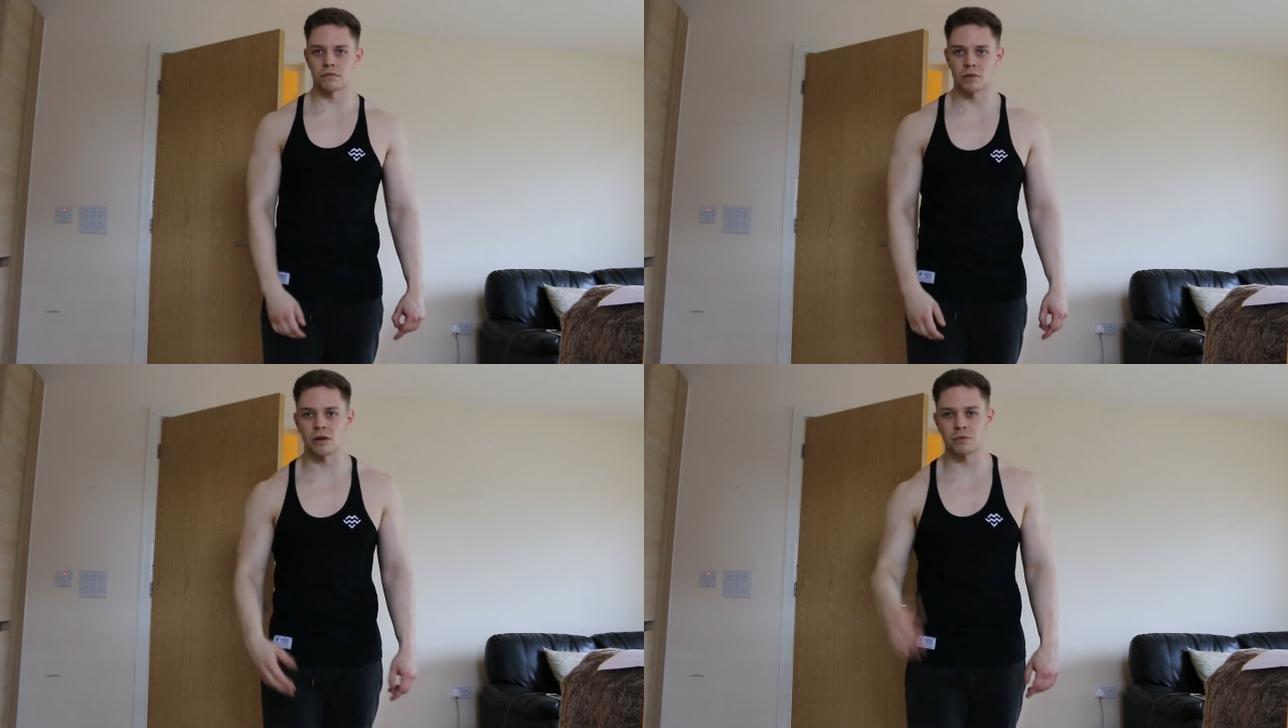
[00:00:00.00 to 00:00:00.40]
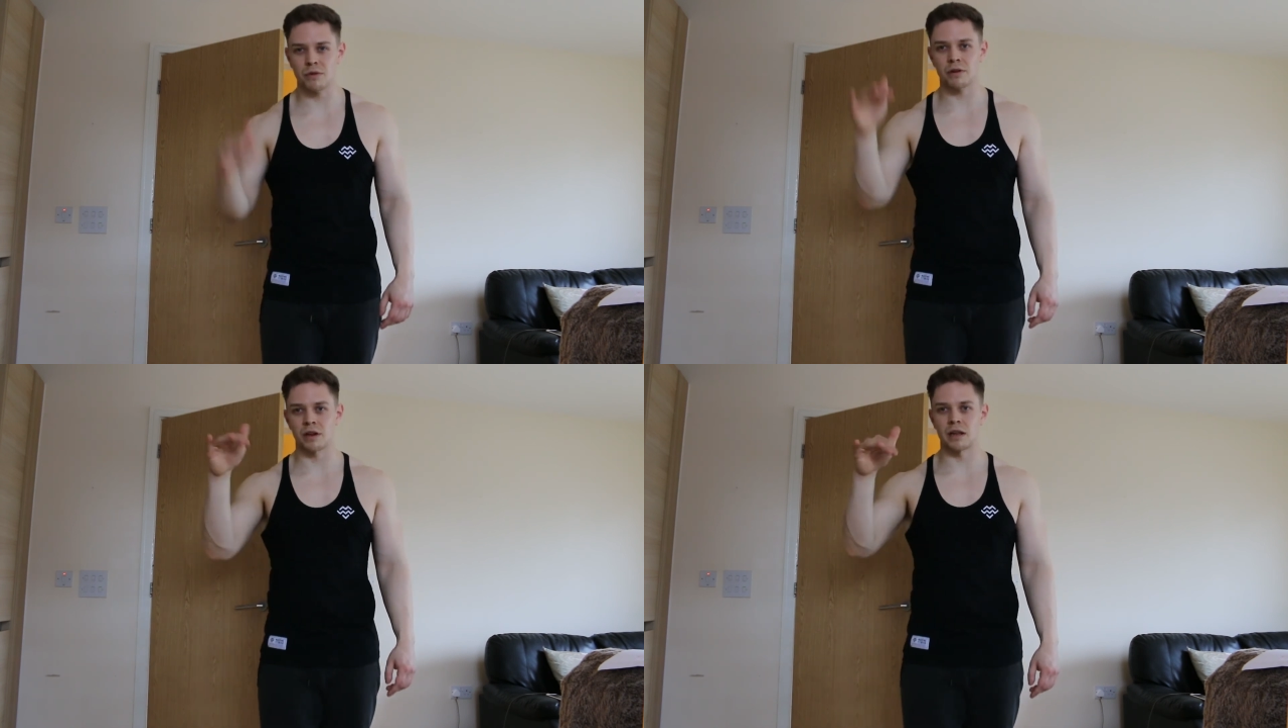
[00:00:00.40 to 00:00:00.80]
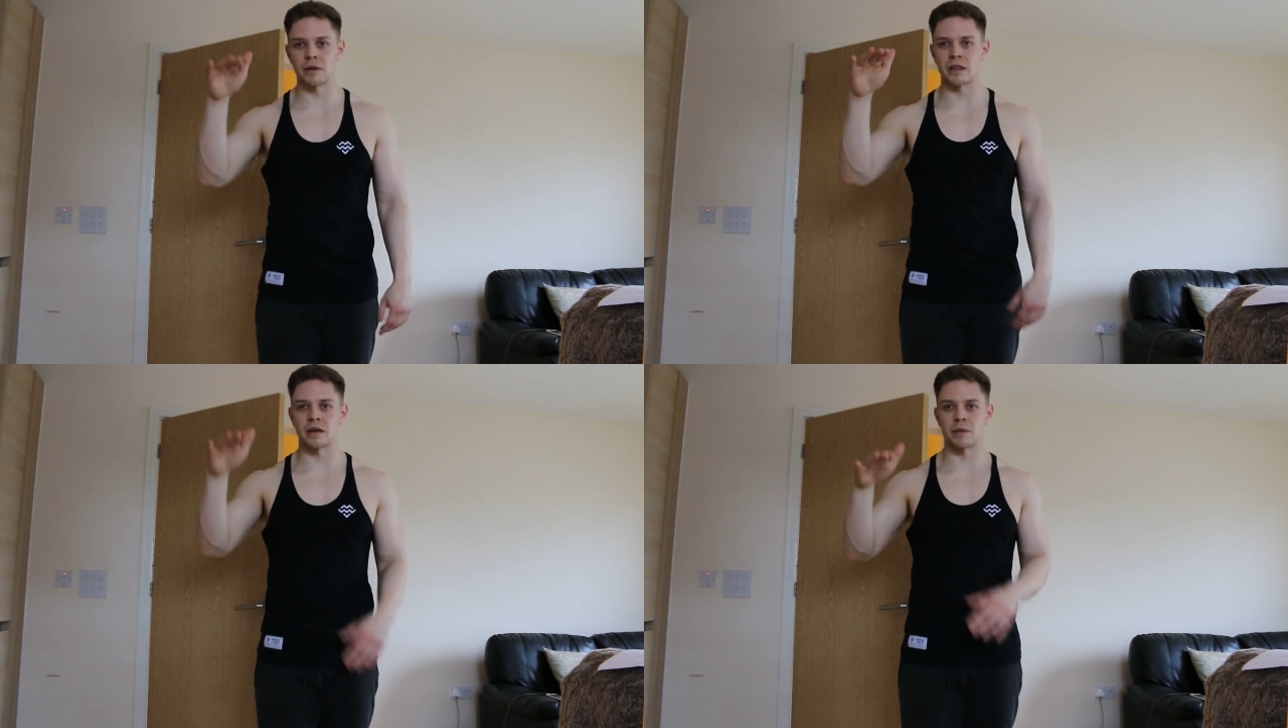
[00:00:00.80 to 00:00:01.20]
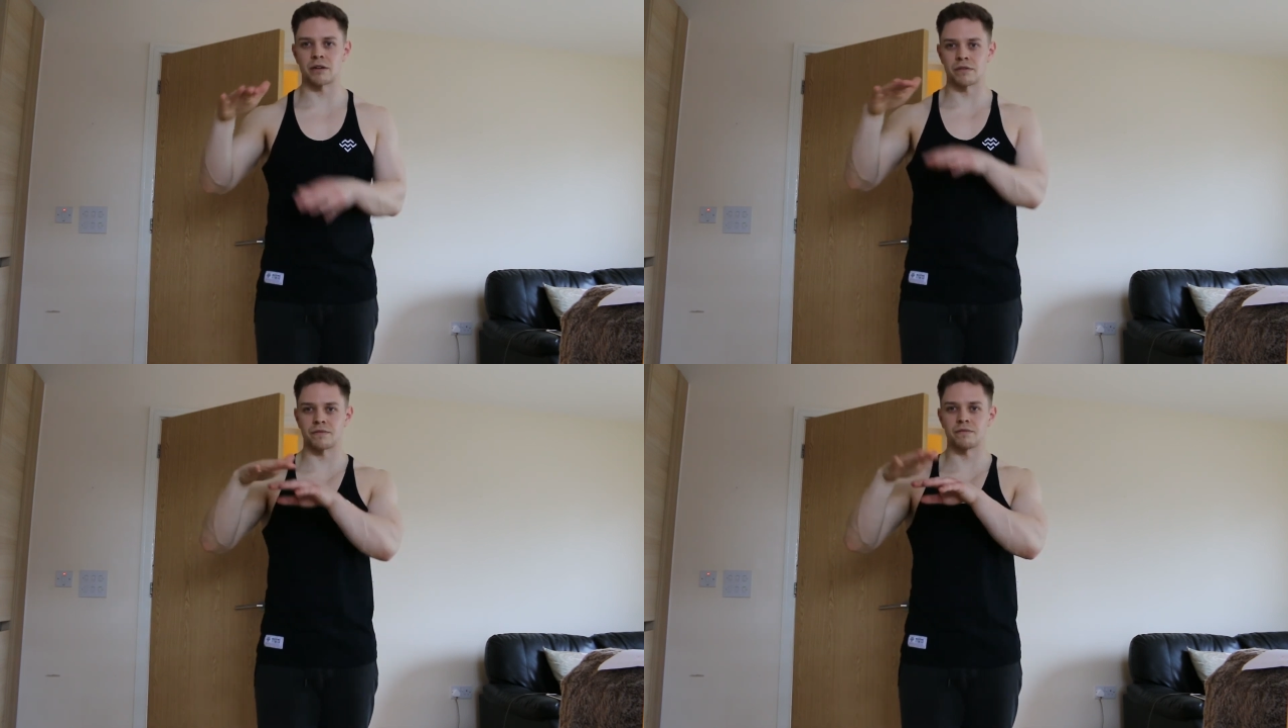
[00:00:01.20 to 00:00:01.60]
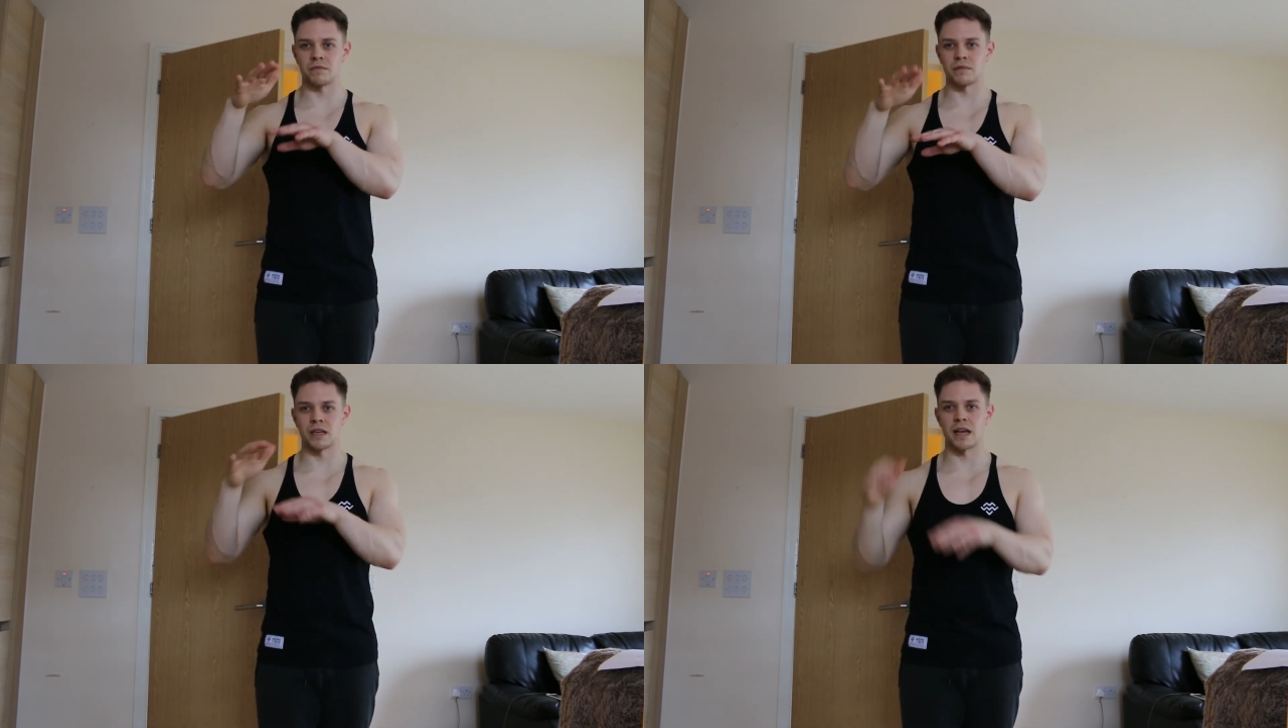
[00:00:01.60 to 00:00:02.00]
Well, I'm trying to limit the amount of
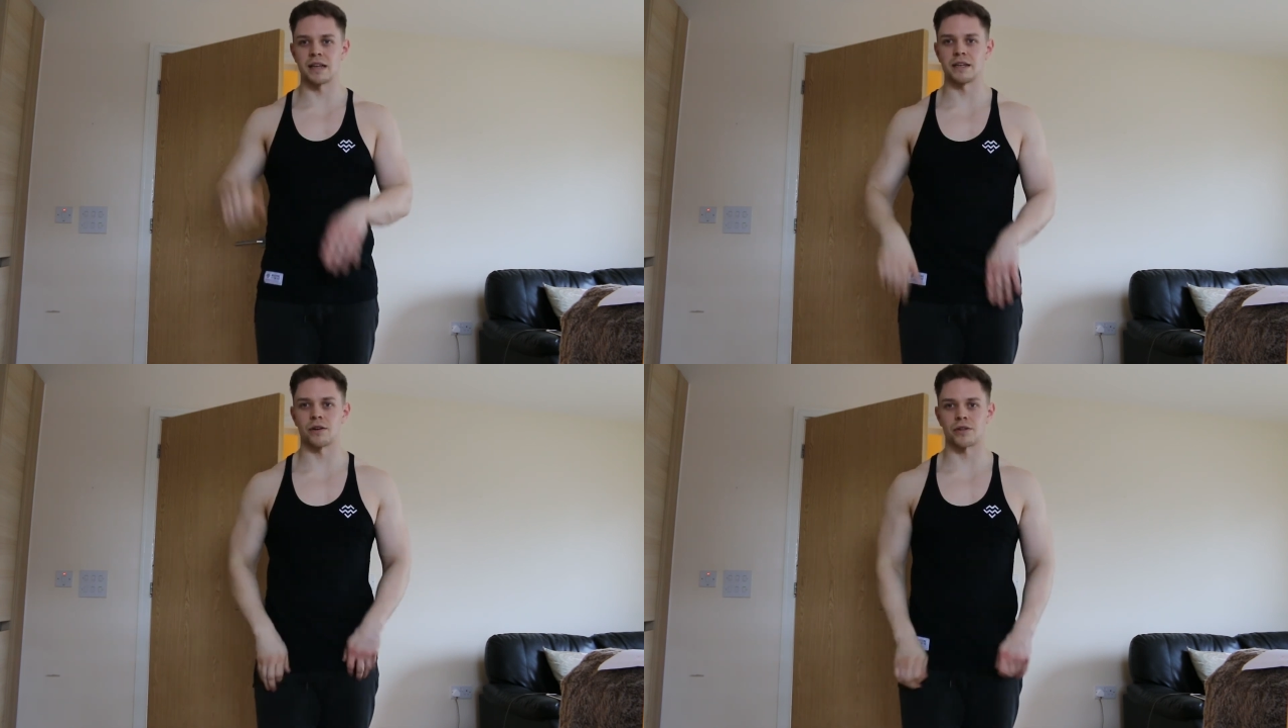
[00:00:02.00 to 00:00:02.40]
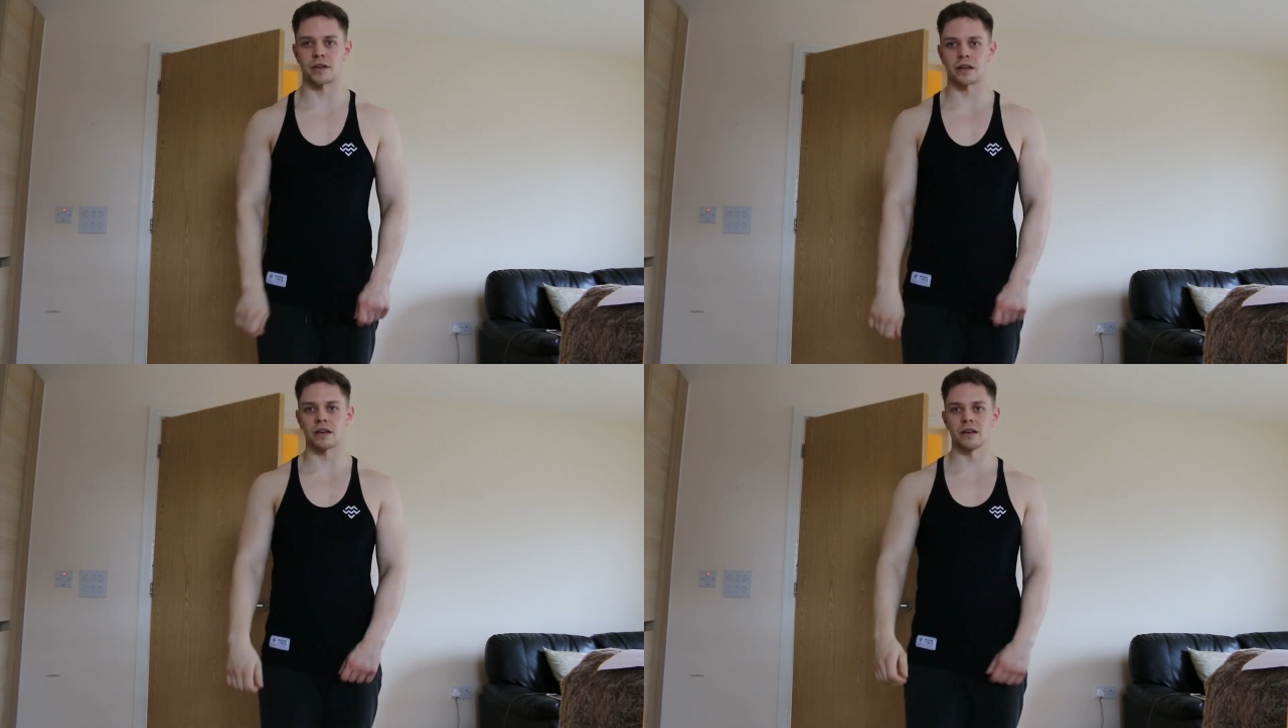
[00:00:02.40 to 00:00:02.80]
idiotic